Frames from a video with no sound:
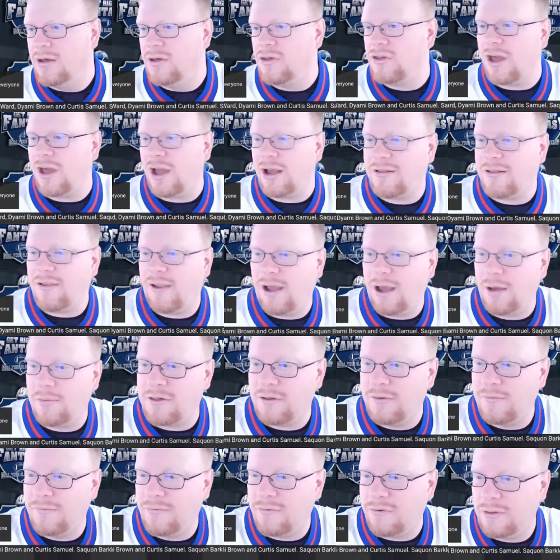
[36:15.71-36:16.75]
Shaq
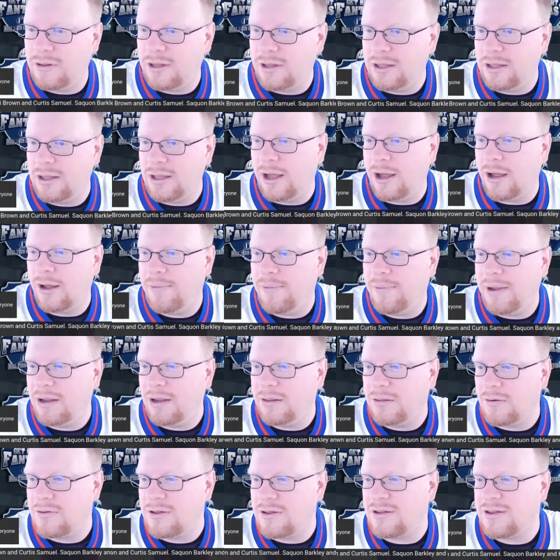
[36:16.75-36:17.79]
Thompson for the
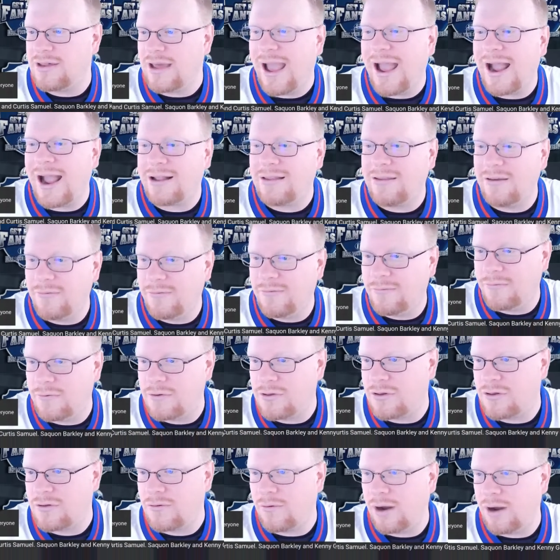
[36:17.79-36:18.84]
Panthers is active,
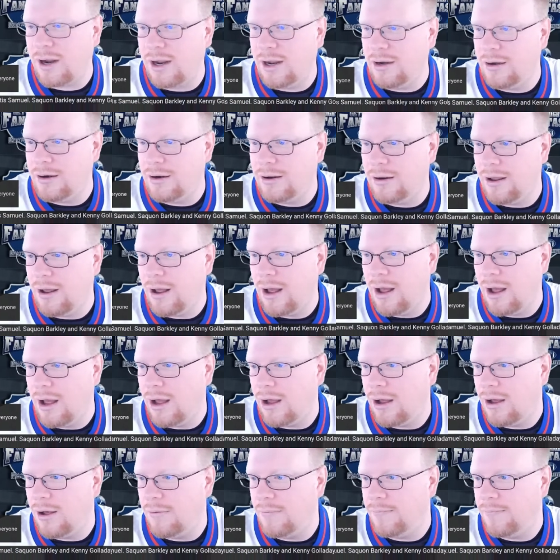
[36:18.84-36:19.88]
which is great
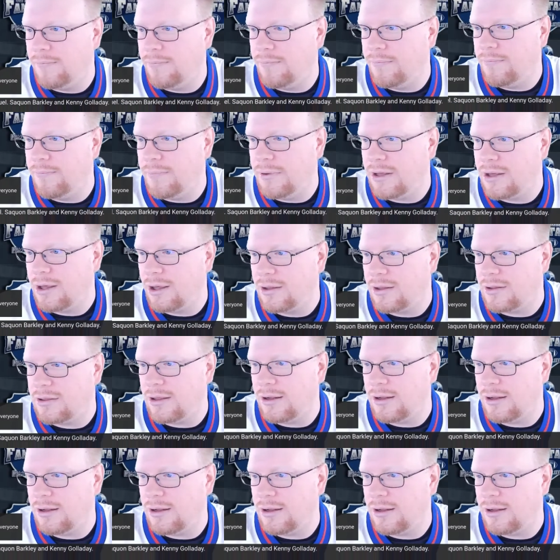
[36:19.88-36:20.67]
because